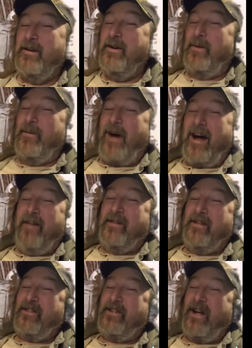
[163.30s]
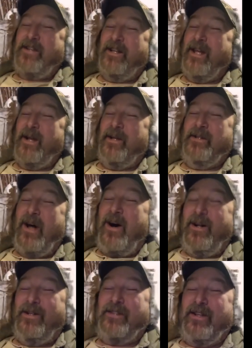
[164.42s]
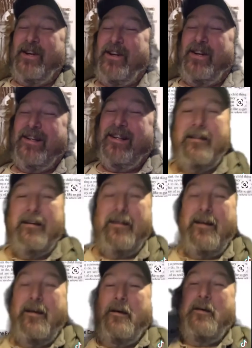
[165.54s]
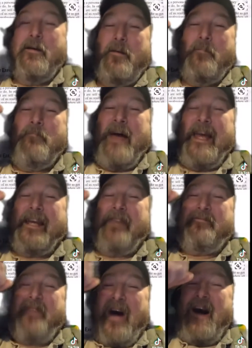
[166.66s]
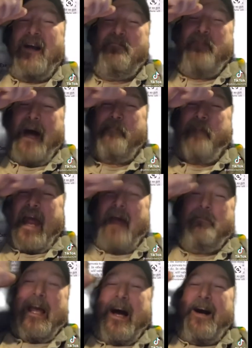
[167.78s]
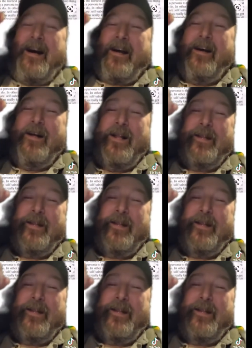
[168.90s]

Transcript: Your wife is such a little doll, sir. Make It Fun by Pam Young.